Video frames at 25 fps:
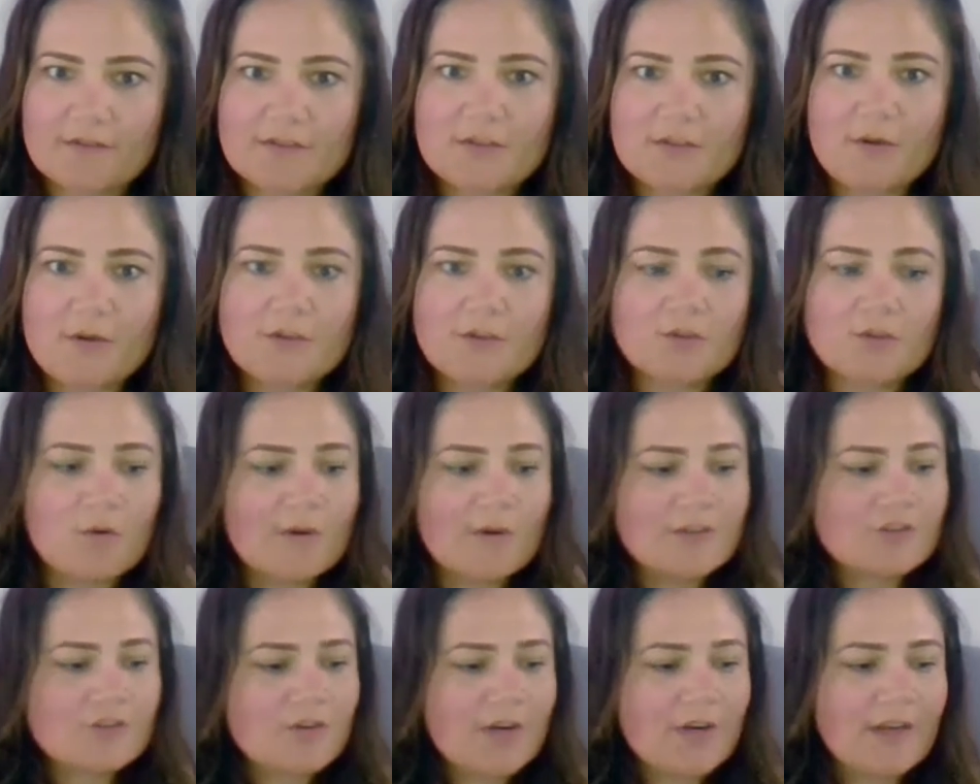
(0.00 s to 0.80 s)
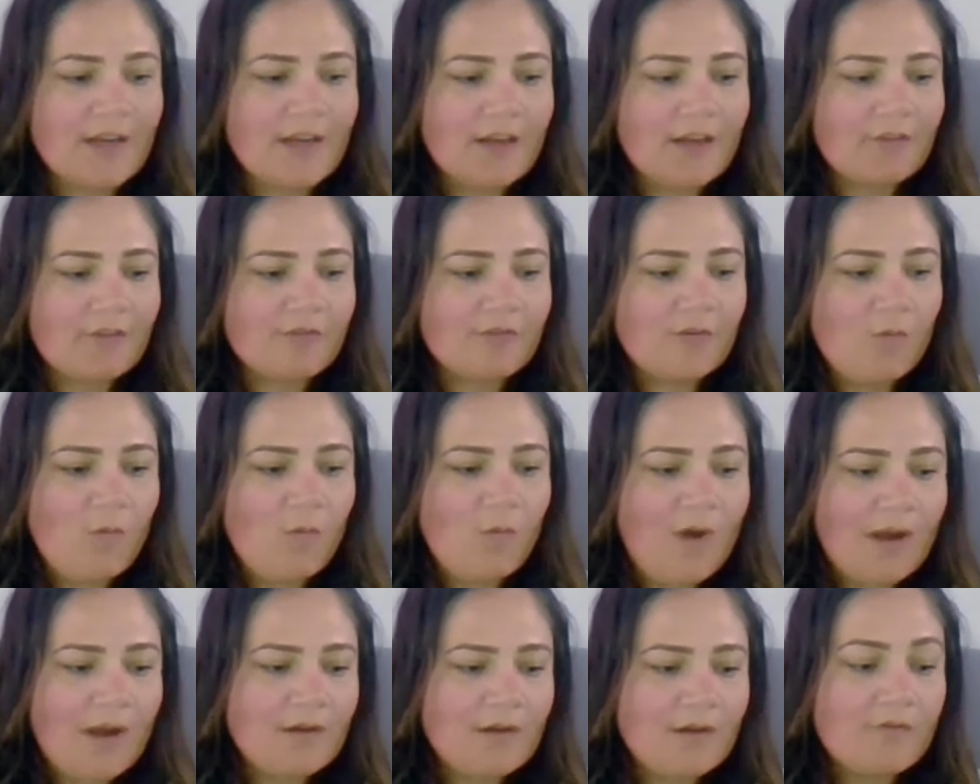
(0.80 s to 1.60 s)
So I was always trying to get
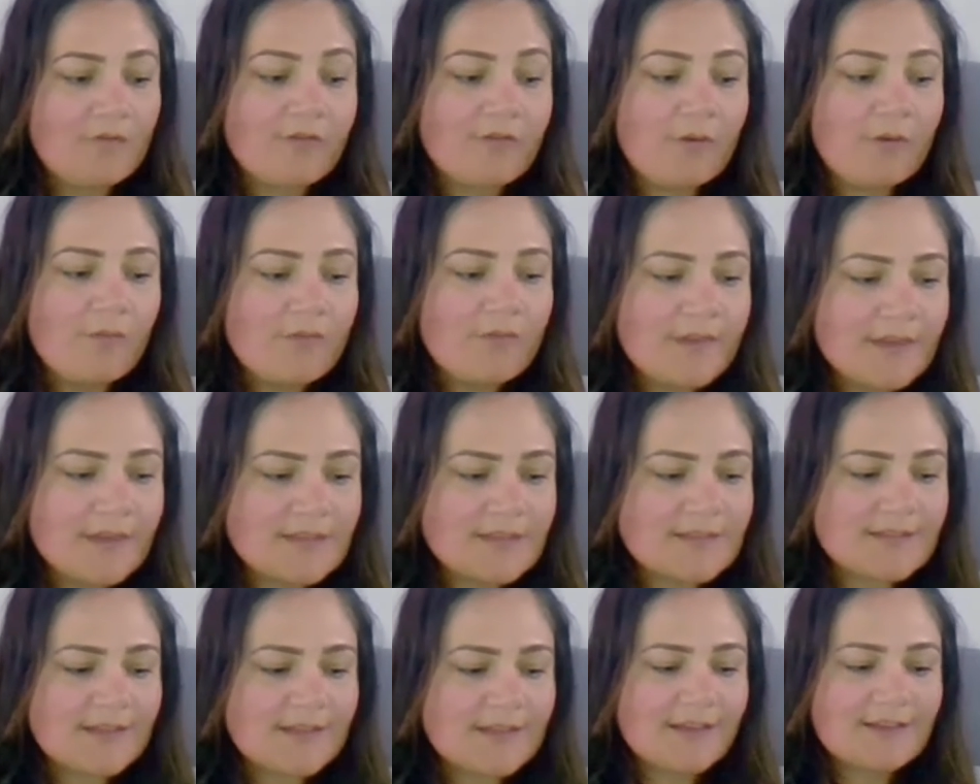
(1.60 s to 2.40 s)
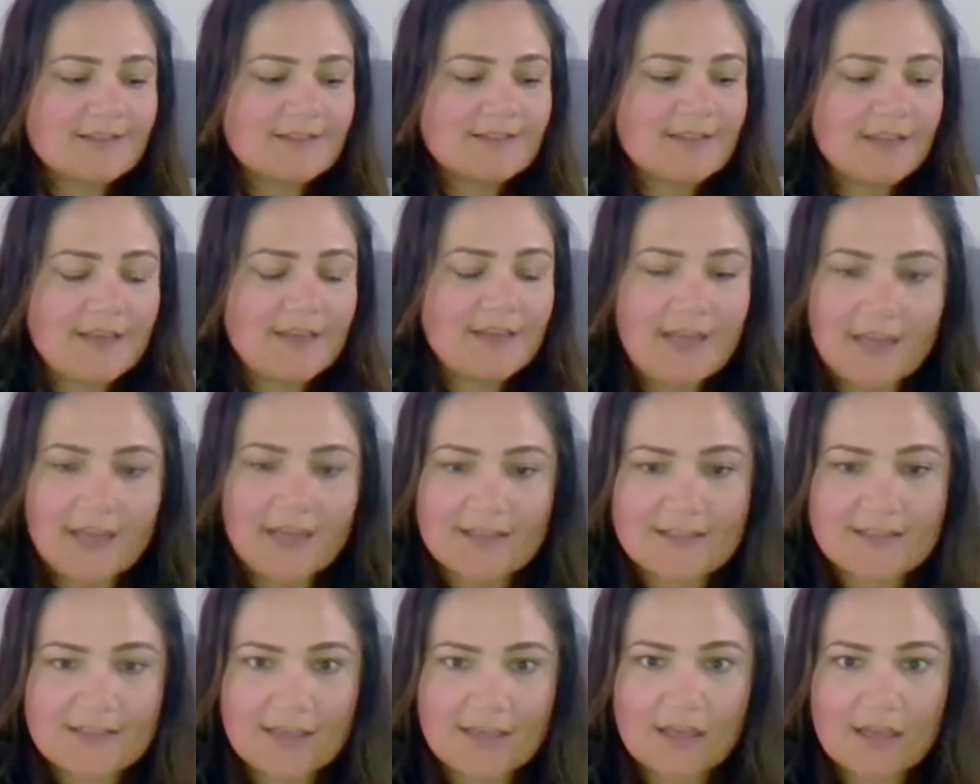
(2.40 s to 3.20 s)
from this thing to the
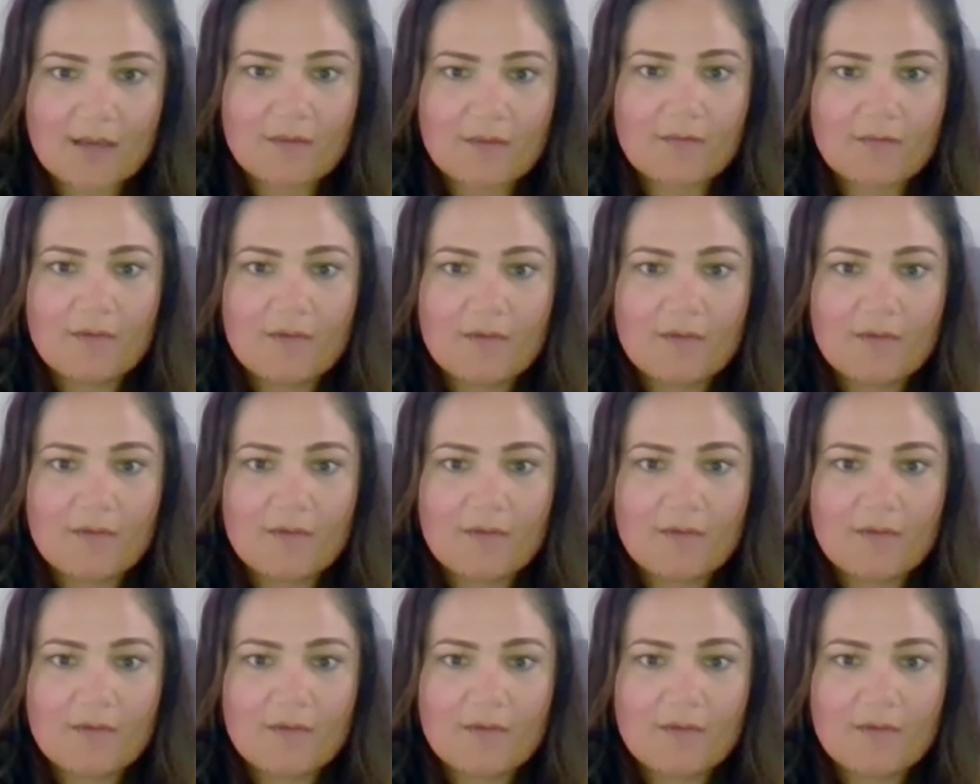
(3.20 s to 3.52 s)
next thing